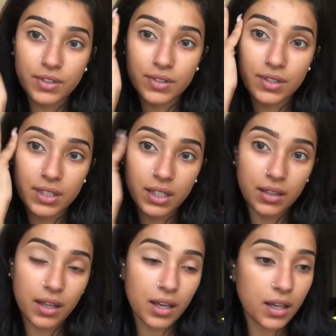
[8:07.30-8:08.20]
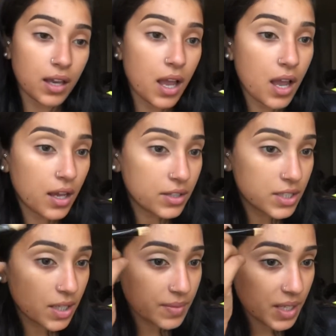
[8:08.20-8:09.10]
You see that?
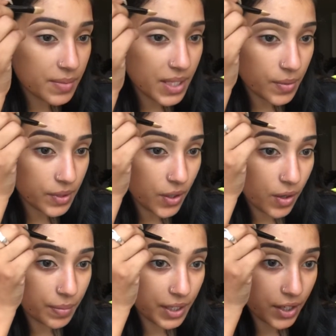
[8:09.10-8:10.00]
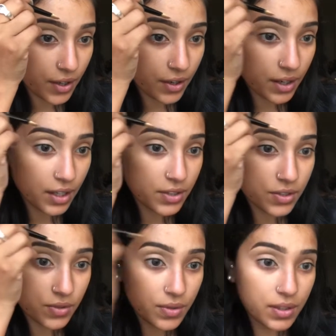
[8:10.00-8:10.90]
Sometimes I would go up here
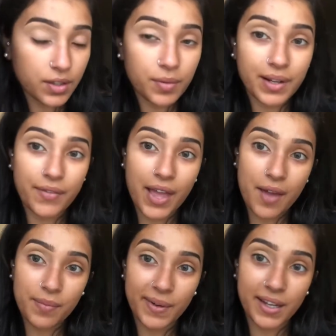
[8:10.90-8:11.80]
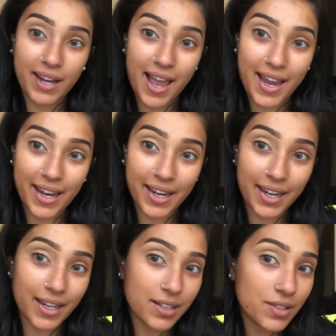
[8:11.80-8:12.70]
and do a little bit of that, but
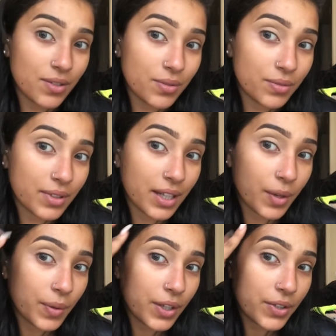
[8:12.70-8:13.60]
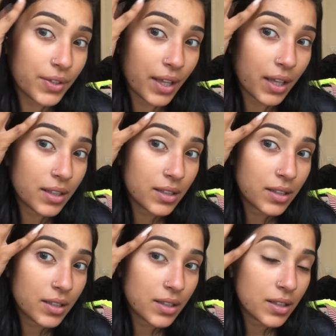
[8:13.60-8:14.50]
I don't think I want to do that.
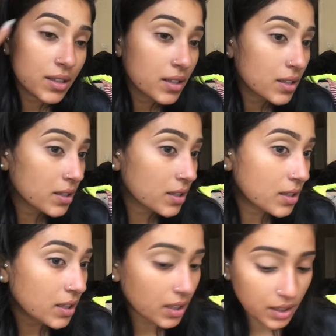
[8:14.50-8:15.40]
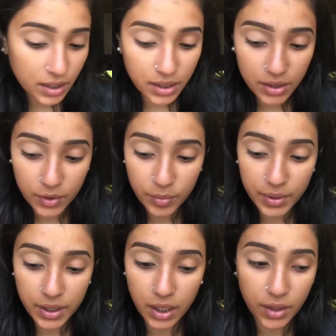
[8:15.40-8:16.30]
I think I need a little
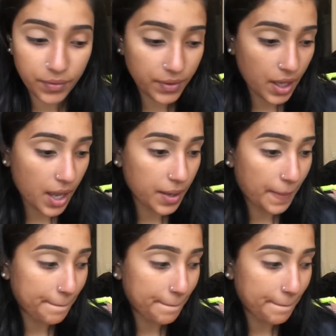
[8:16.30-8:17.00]
bit of that.